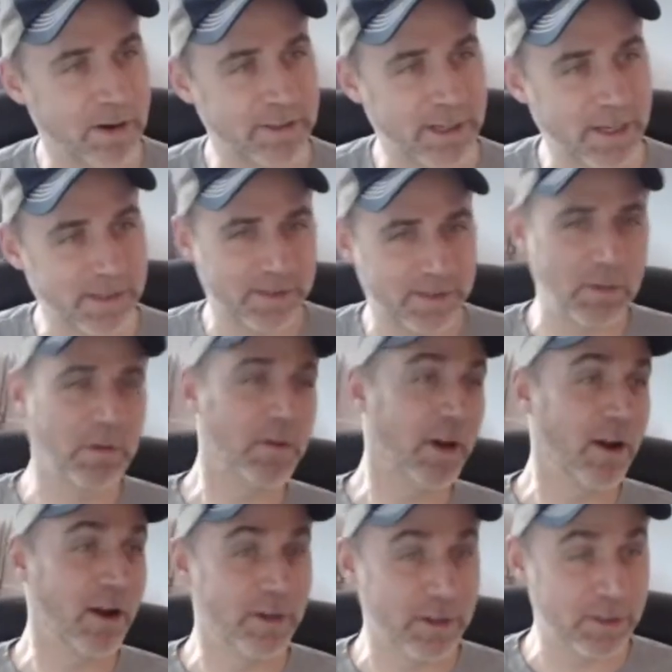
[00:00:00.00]
tends to be one of the
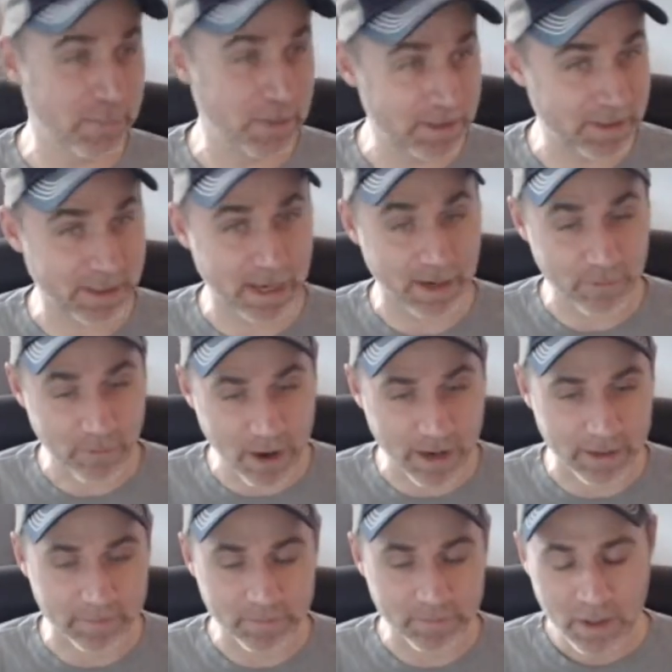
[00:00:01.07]
hardest bits to get
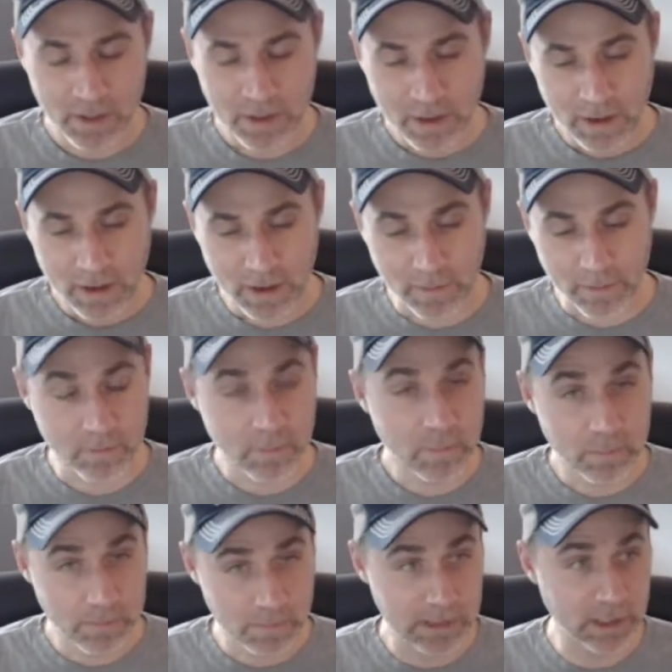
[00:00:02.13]
right,
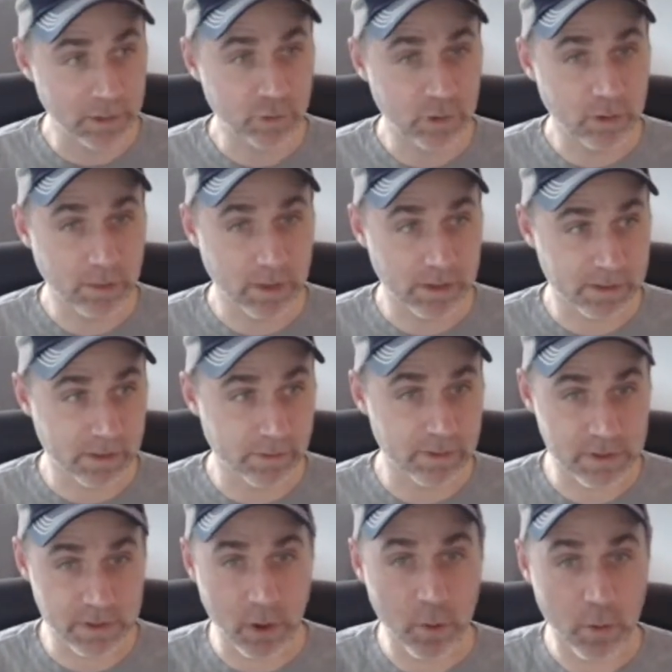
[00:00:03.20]
literally because there
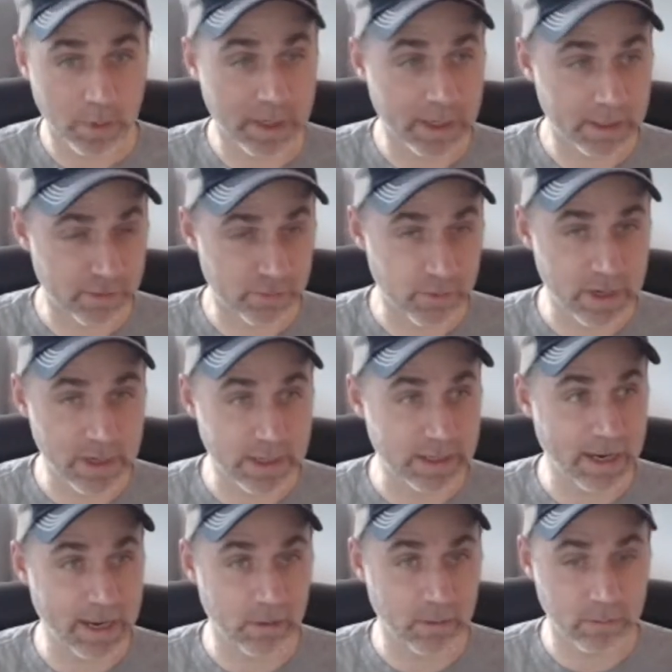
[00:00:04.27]
is no place written
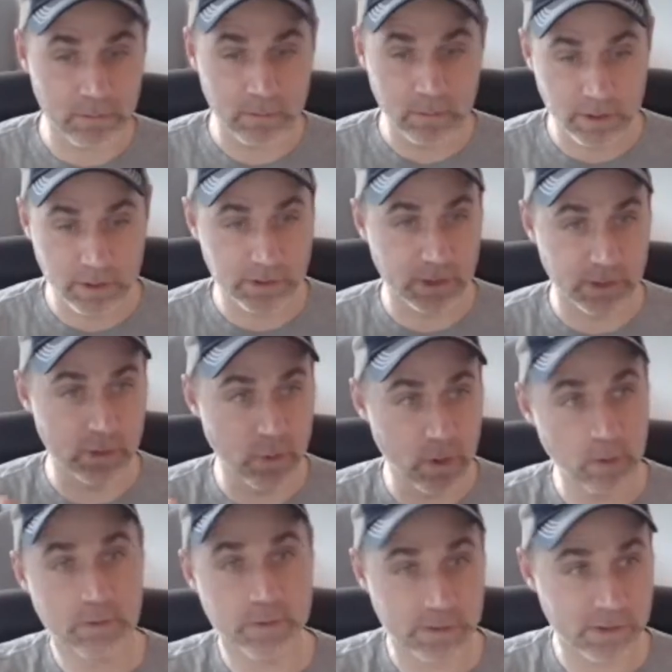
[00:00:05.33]
down as to who
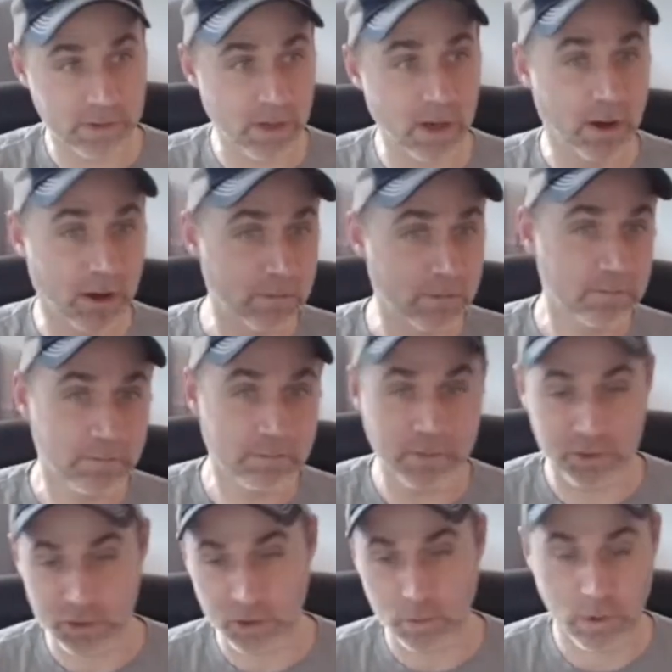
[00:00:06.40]
owns the song
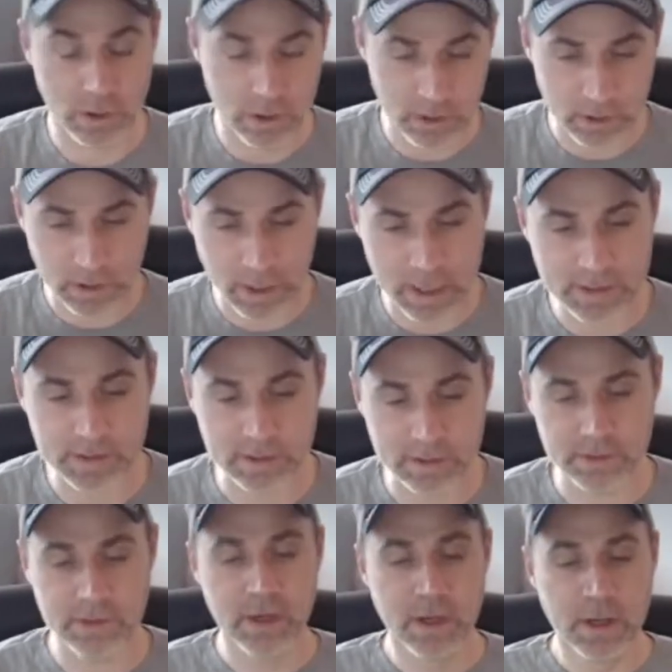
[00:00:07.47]
that you want to
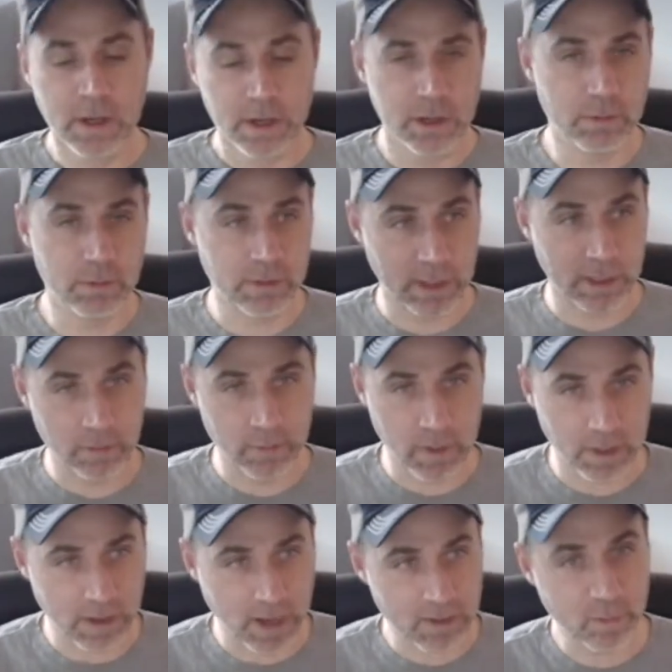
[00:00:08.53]
license. You would think it would be
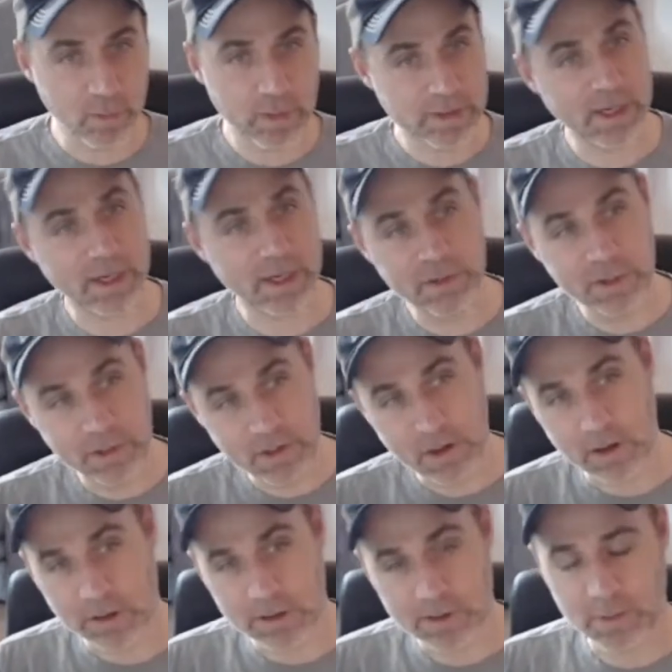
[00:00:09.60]
a label, but it's actually
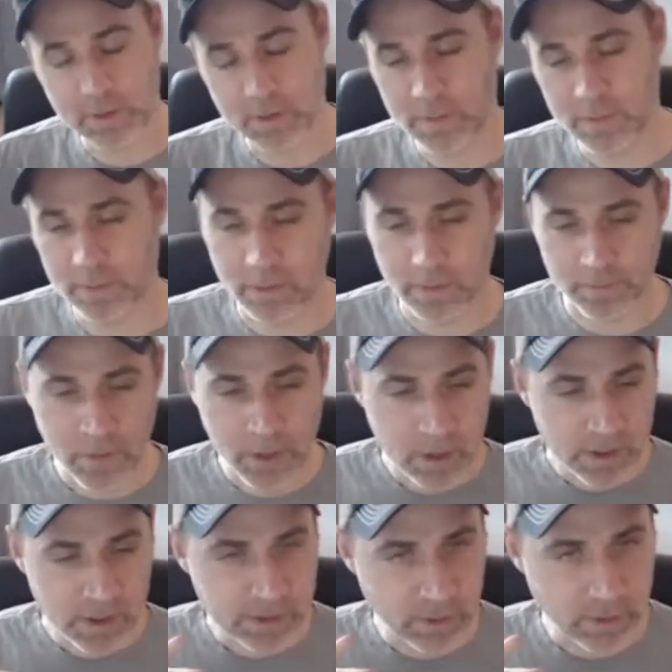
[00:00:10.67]
not. It's some other people.
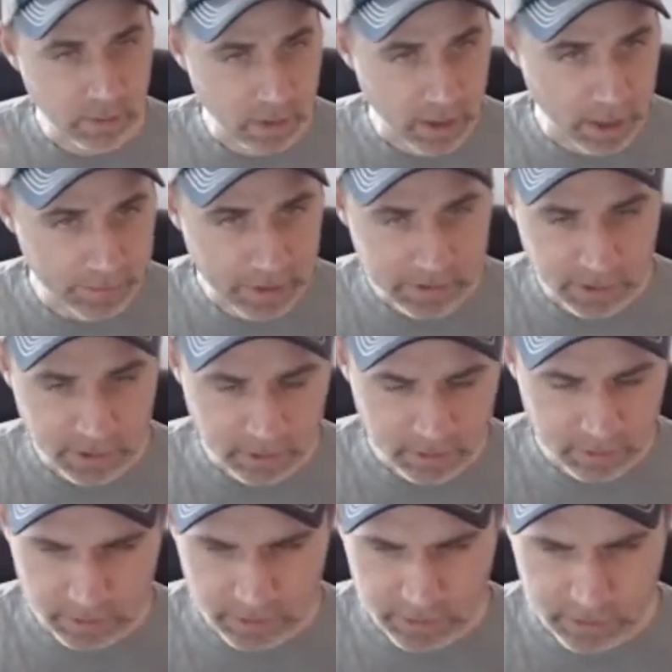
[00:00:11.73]
So I basically
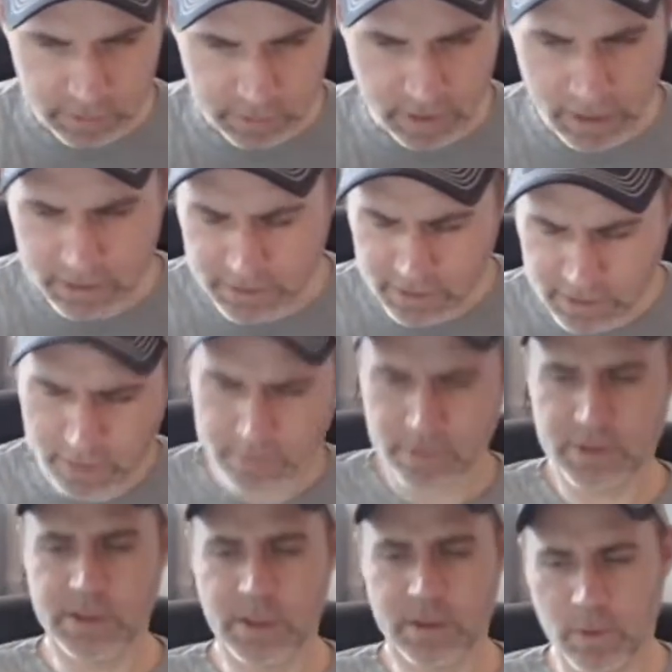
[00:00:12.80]
looked at this landscape
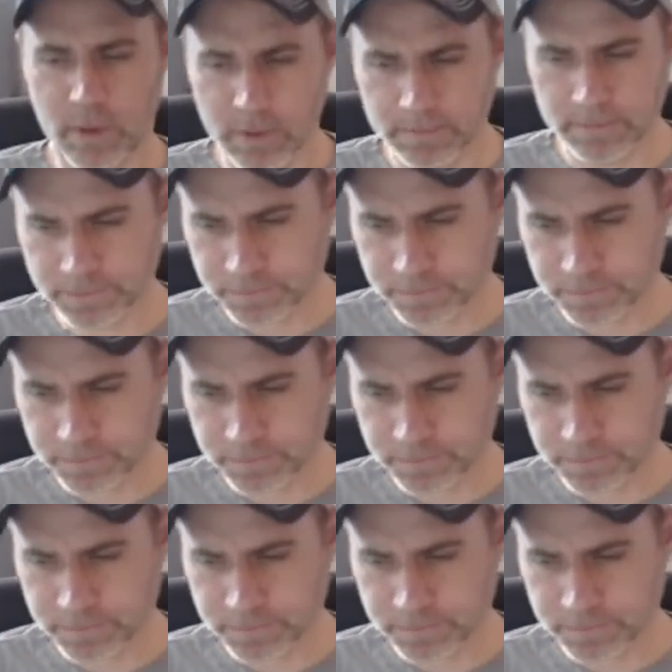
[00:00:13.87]
and said, well,